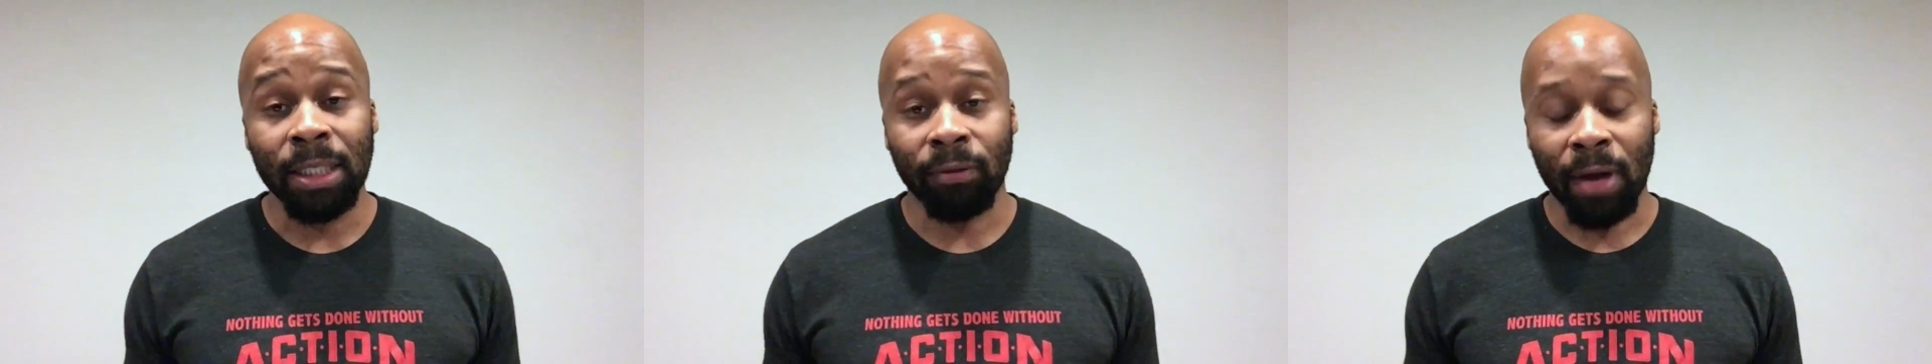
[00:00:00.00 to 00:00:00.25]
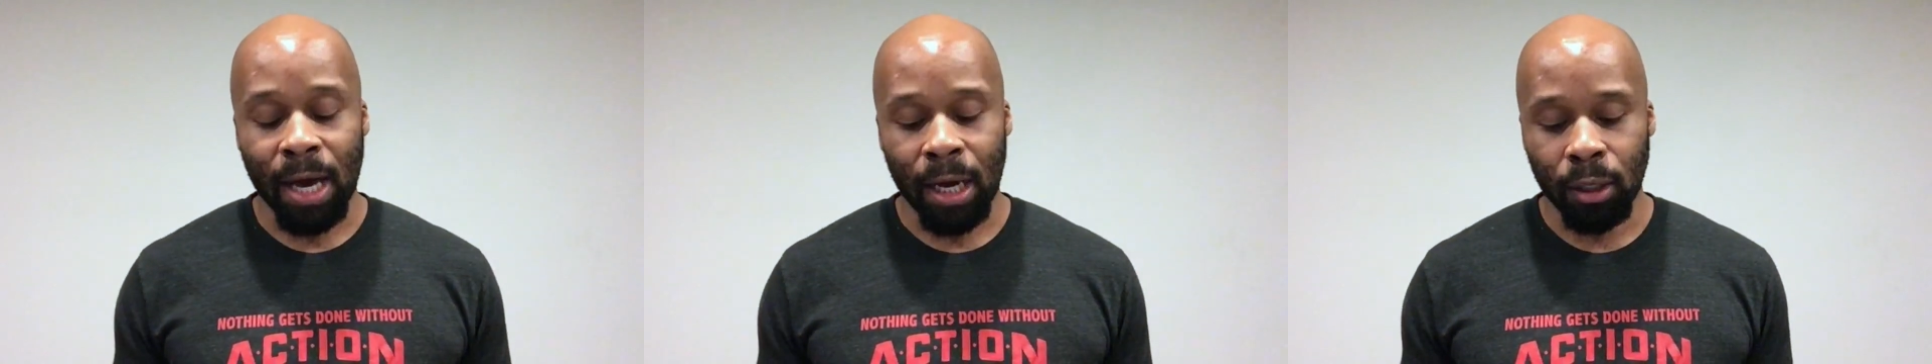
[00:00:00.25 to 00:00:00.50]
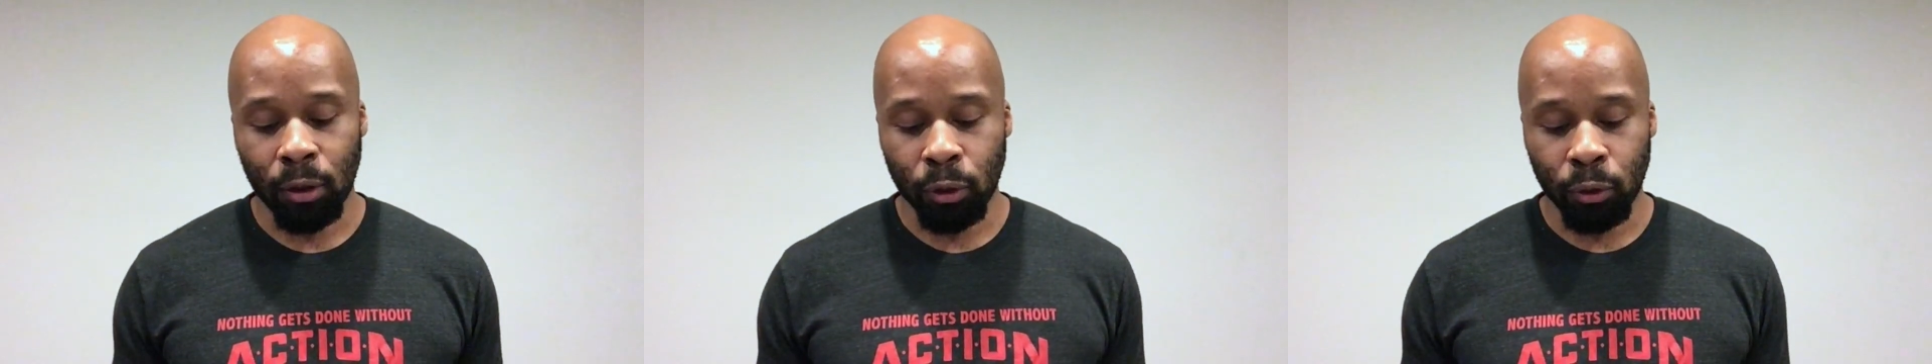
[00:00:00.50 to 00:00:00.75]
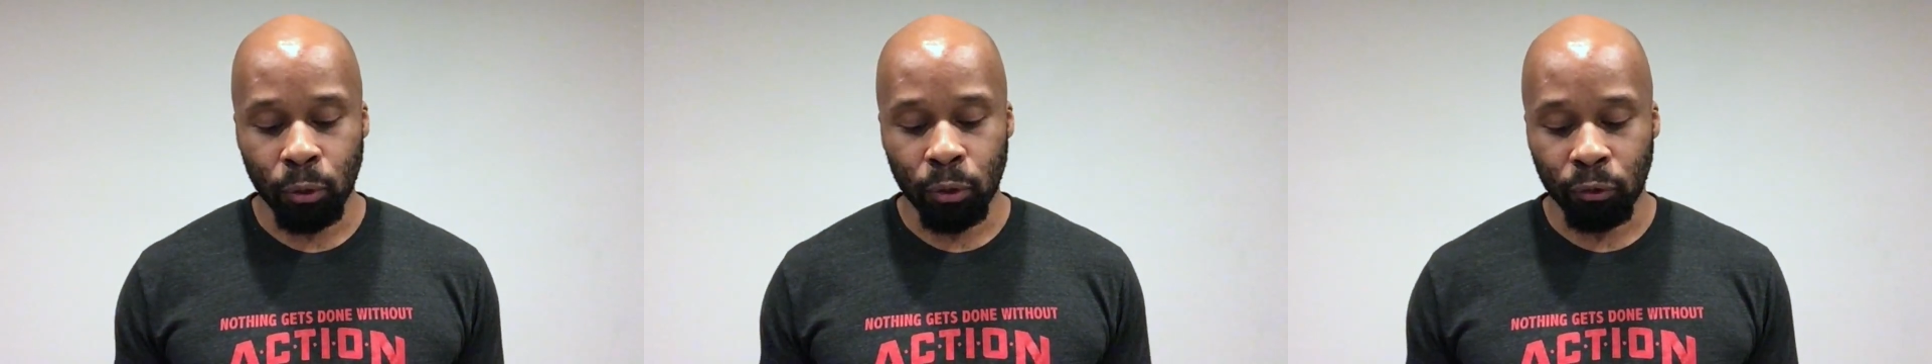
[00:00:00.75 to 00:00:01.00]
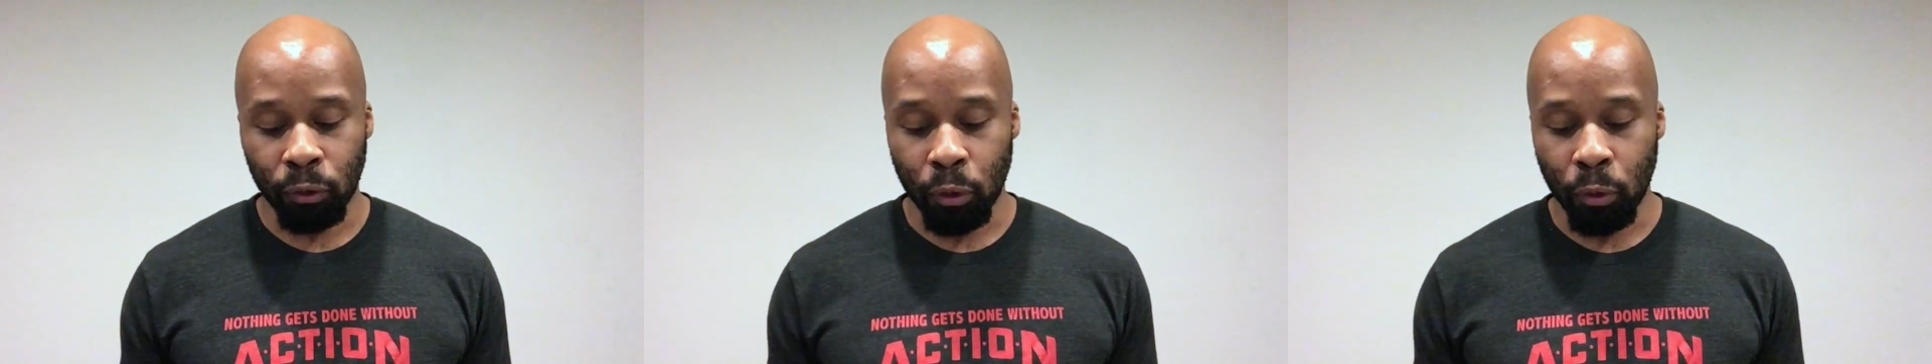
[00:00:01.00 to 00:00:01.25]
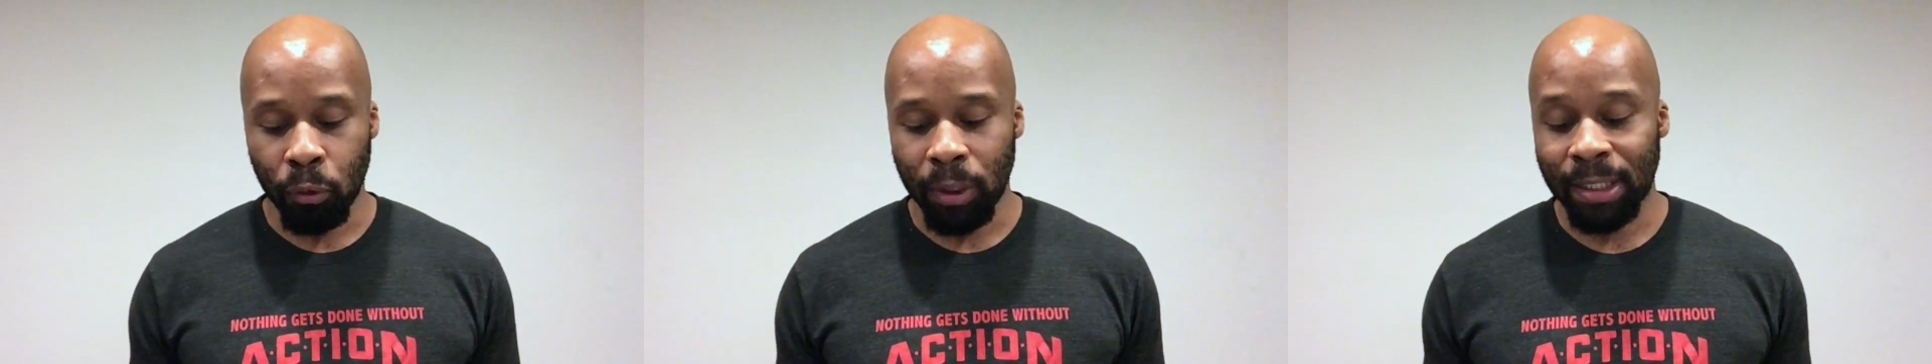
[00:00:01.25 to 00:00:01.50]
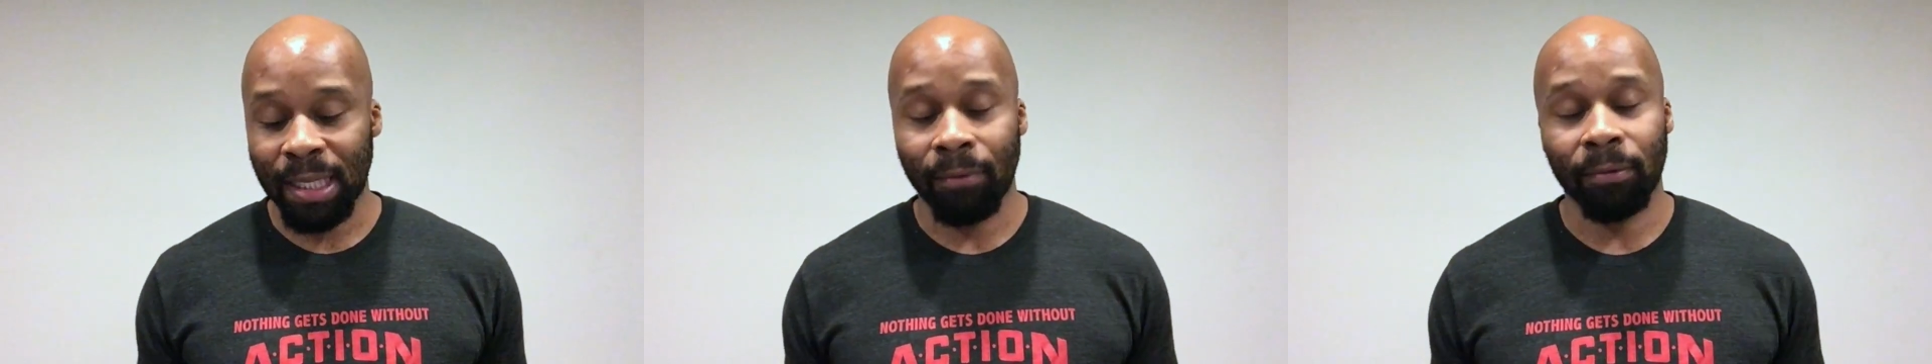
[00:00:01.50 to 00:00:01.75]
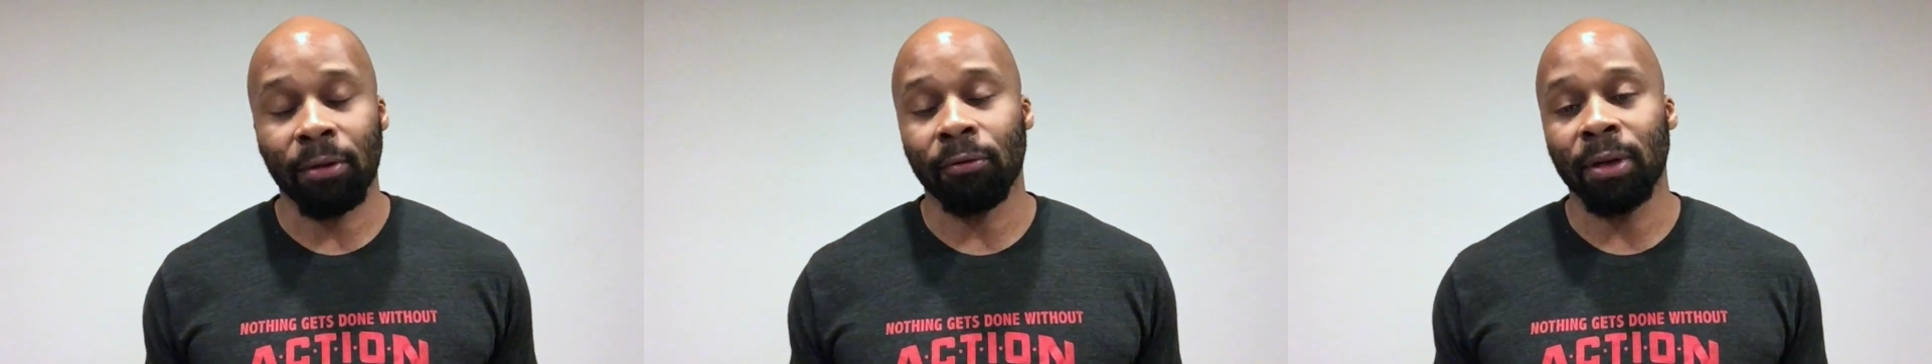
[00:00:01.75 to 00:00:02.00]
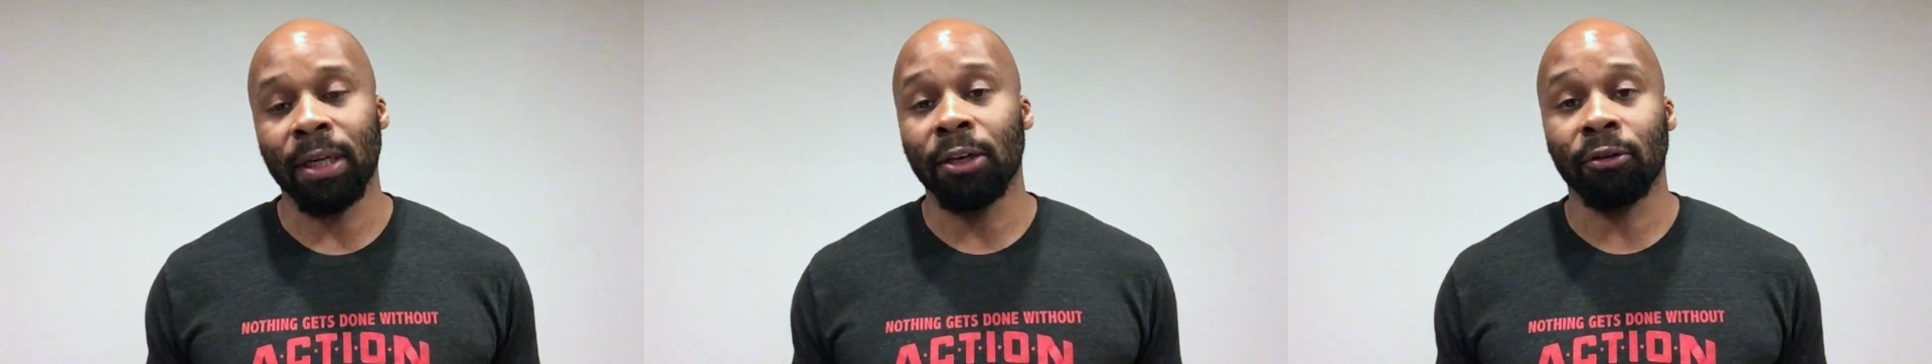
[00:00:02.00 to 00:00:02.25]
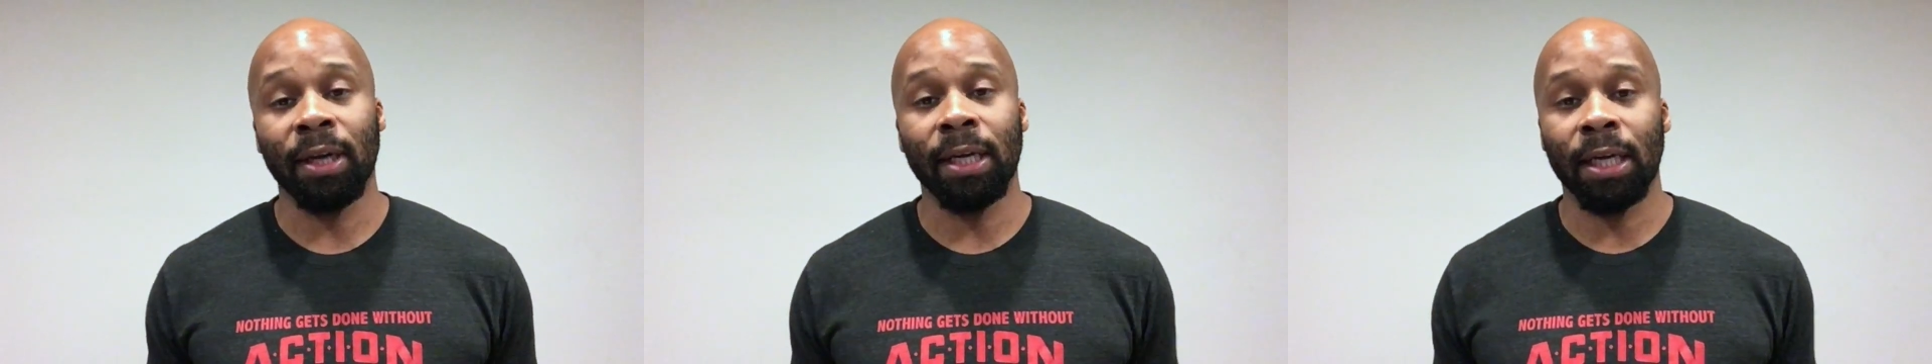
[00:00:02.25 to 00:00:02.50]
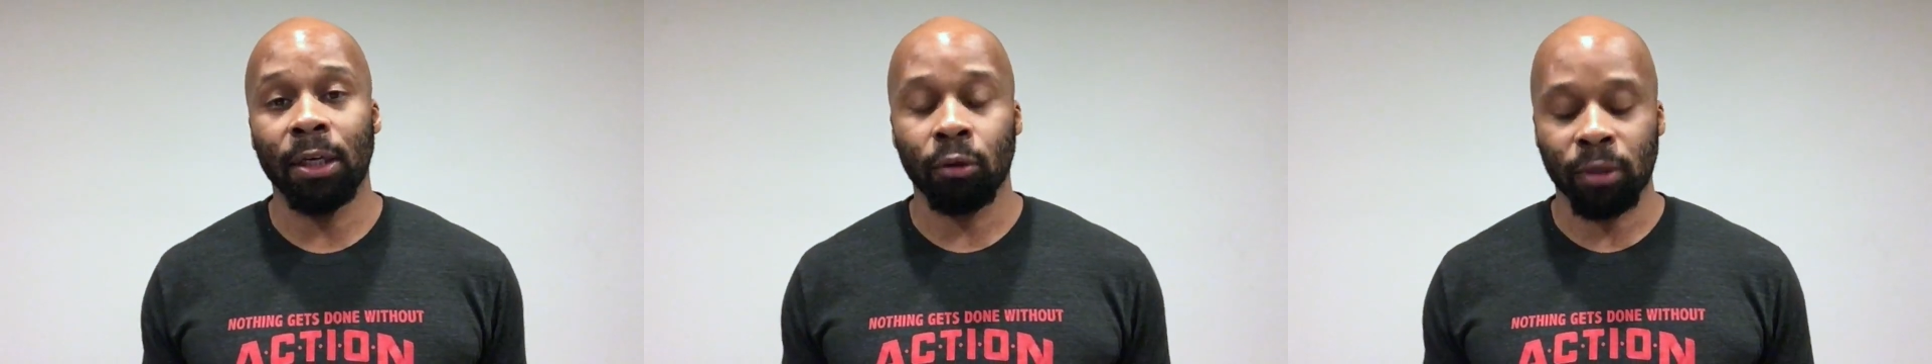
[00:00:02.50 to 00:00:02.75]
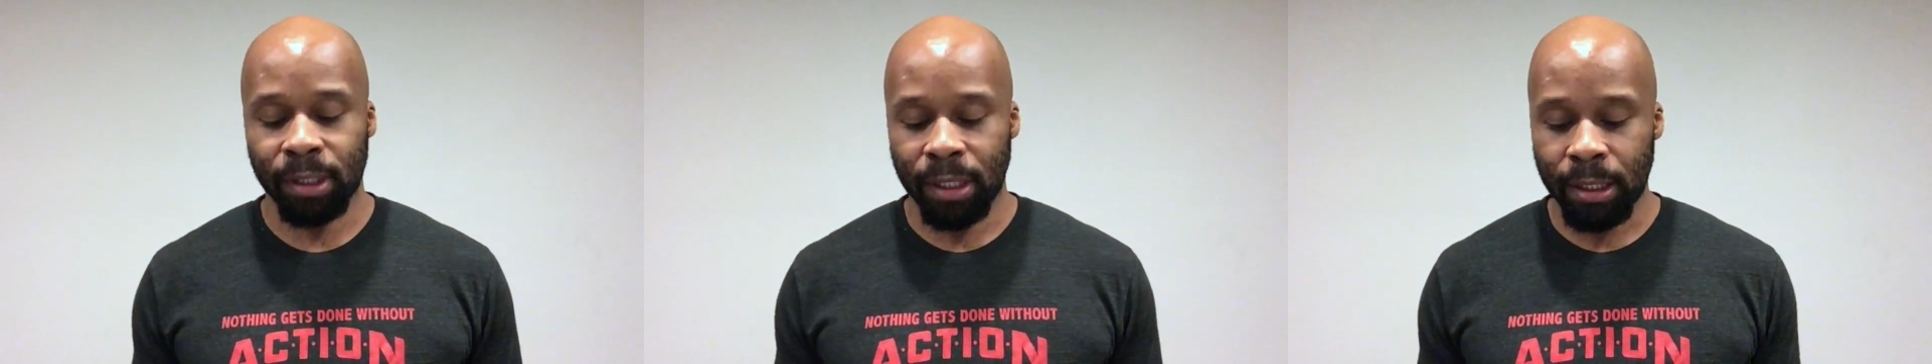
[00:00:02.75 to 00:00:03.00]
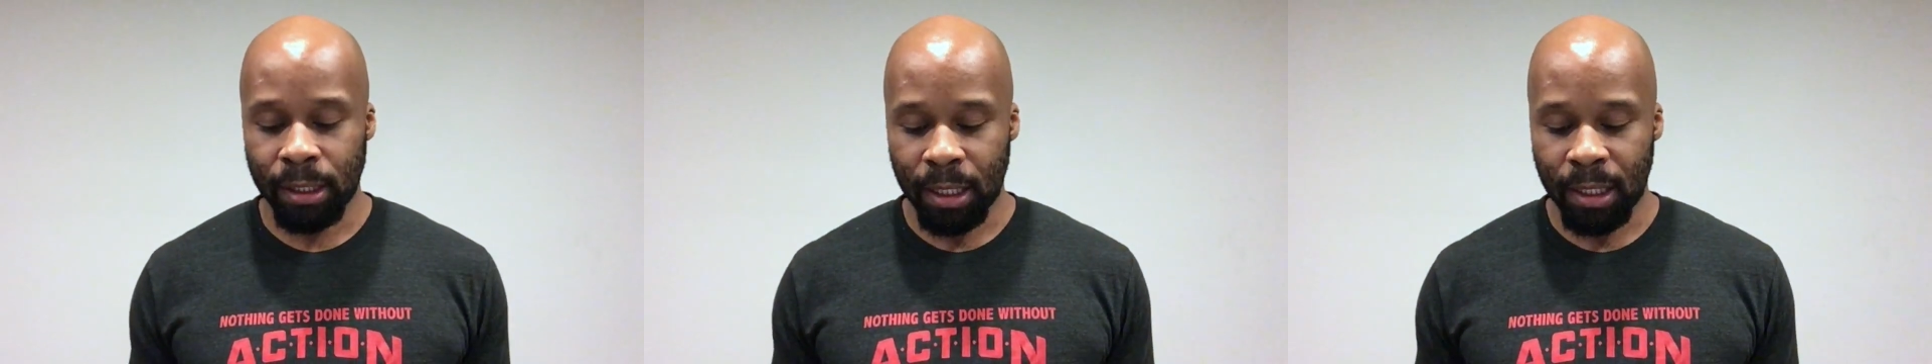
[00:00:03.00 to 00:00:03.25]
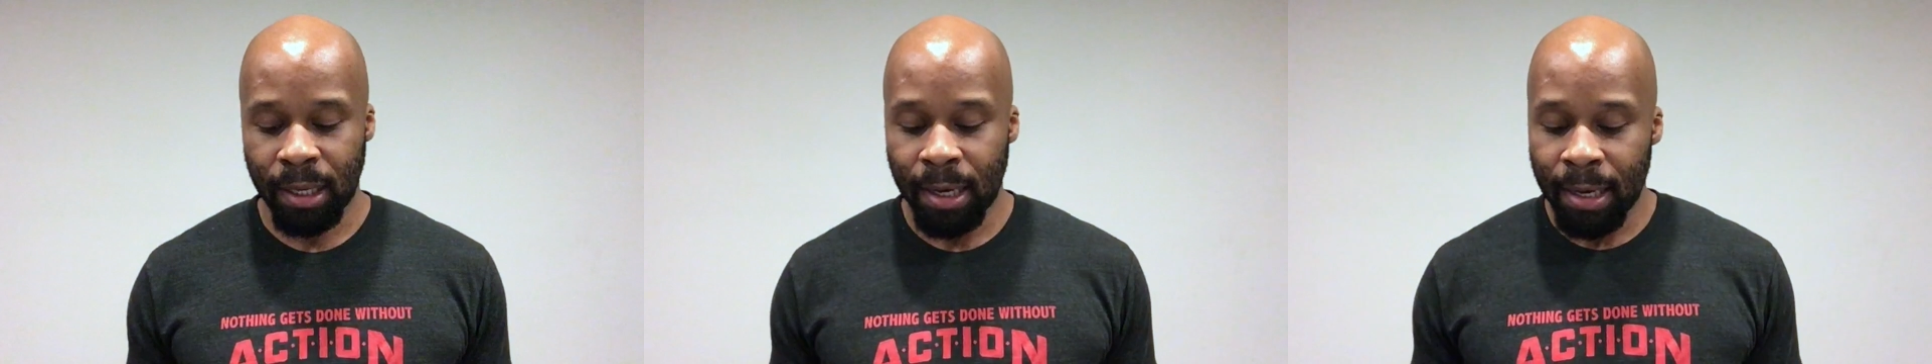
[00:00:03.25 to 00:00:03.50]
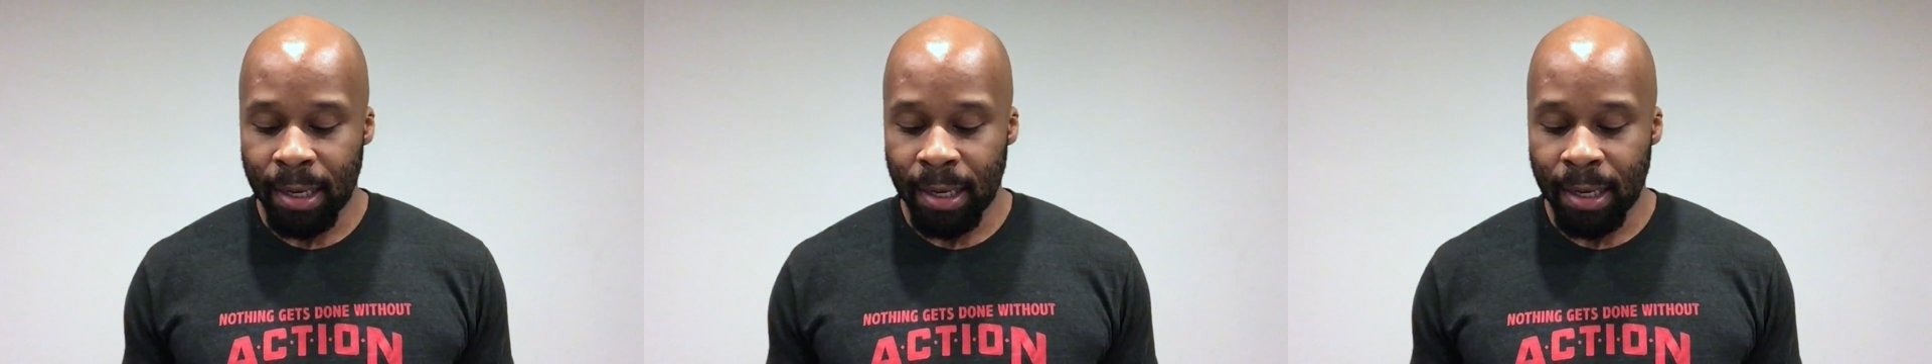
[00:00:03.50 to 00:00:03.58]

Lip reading: Dwight Oduduru, he's having a really great indoor season.